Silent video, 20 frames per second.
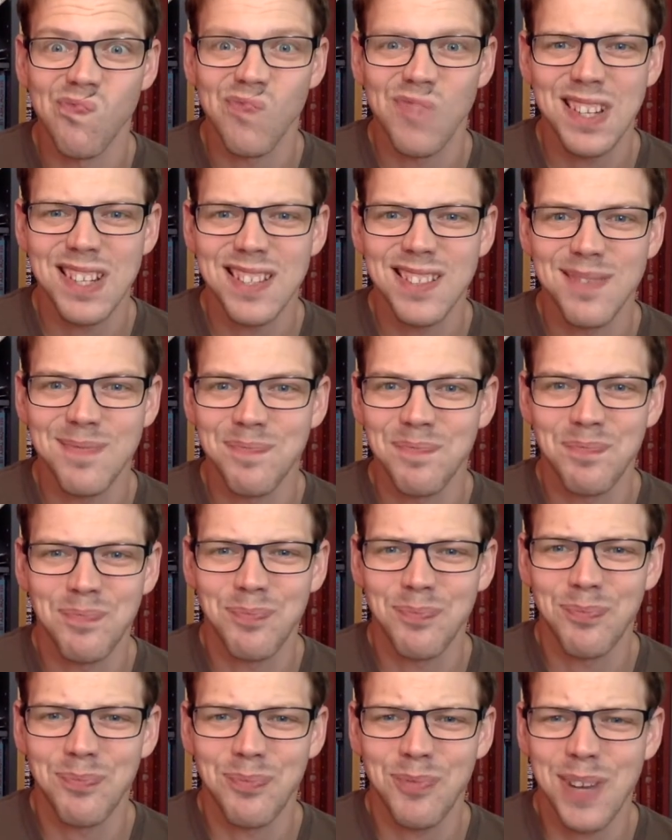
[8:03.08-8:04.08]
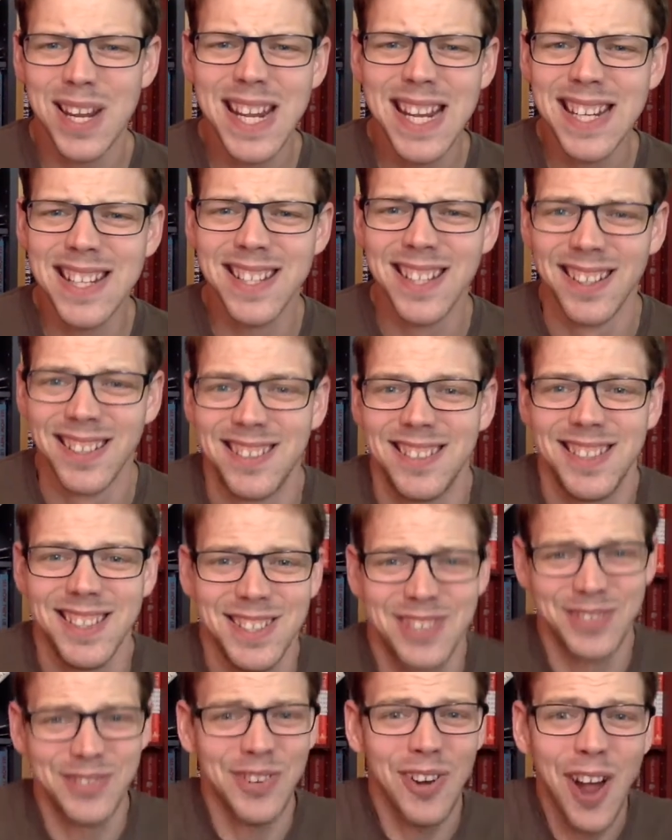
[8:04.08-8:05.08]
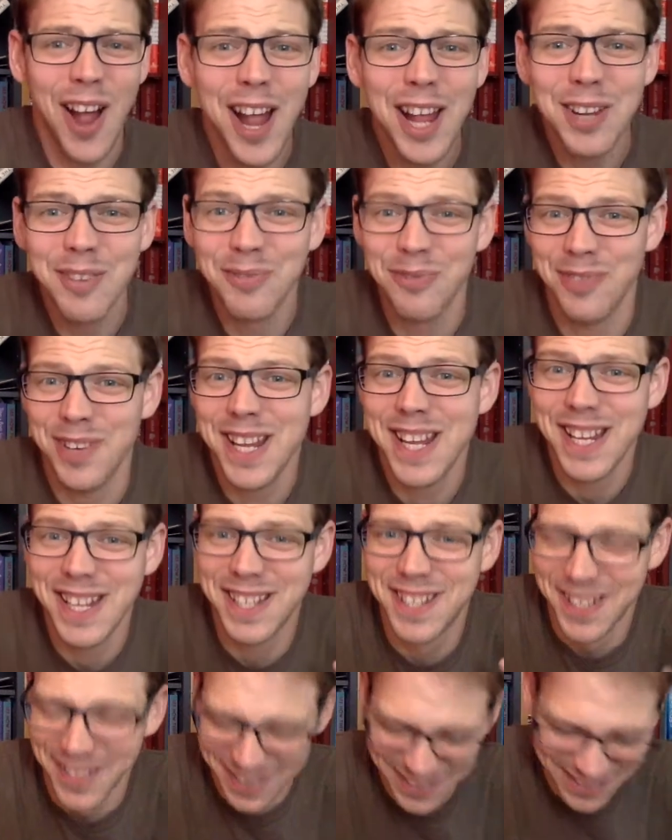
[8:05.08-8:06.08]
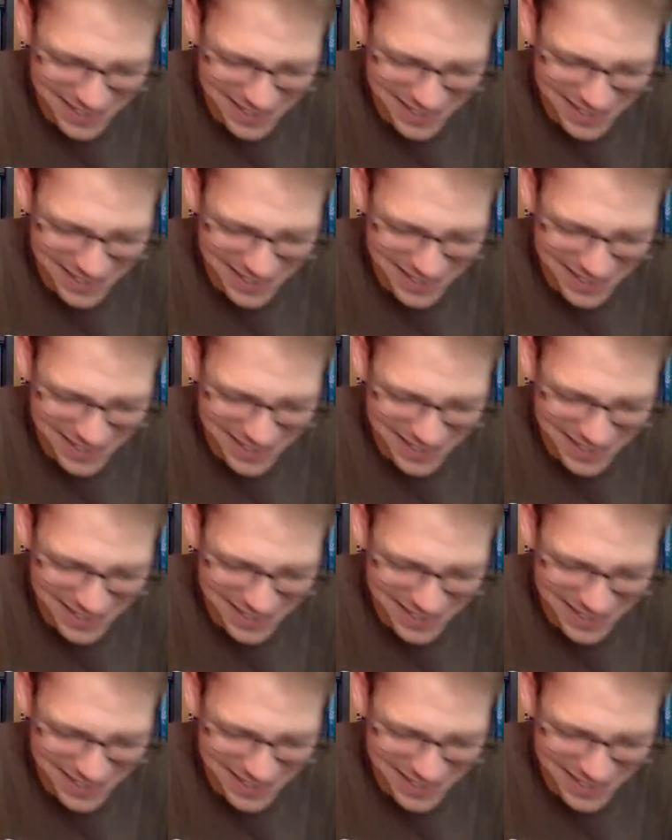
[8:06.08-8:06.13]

just read. Just try and read.